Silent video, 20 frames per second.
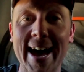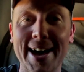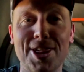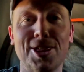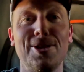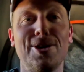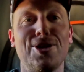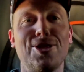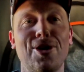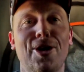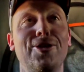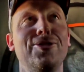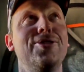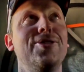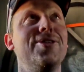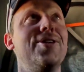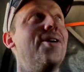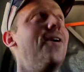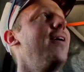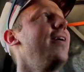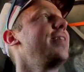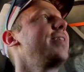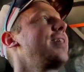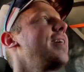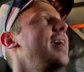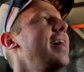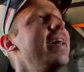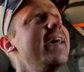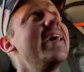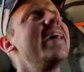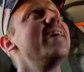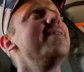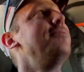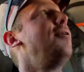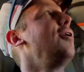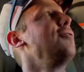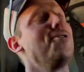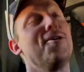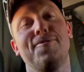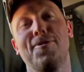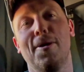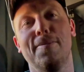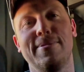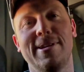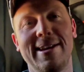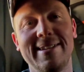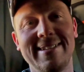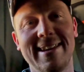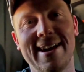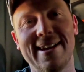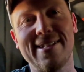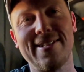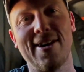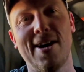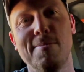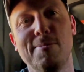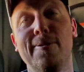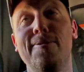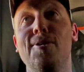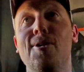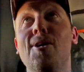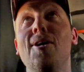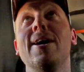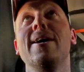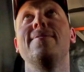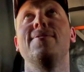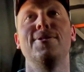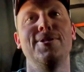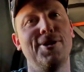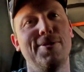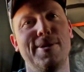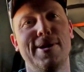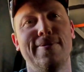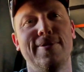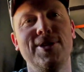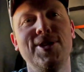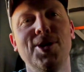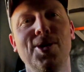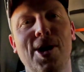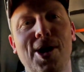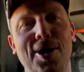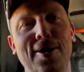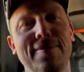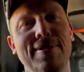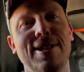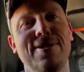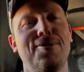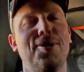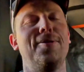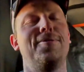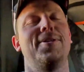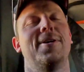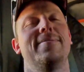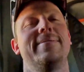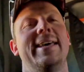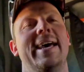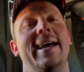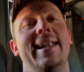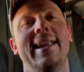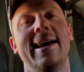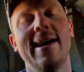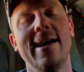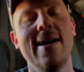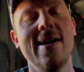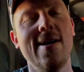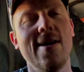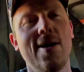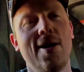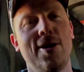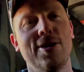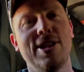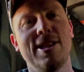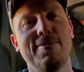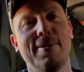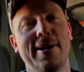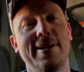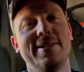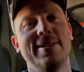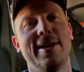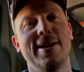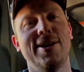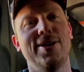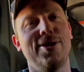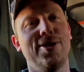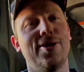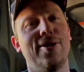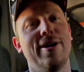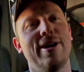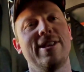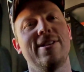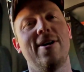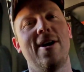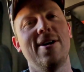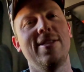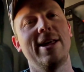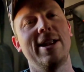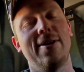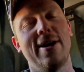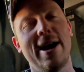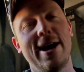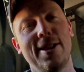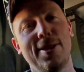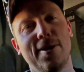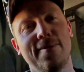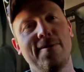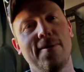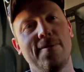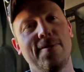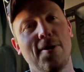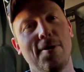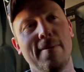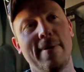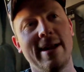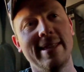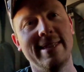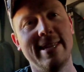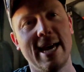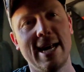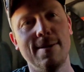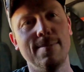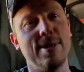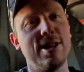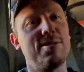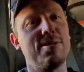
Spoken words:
actually shown you guys my rooftop tent yet. So before I give you a little bit of a tour of this rooftop tent, I just wanted to let you guys know that I headed off from Denham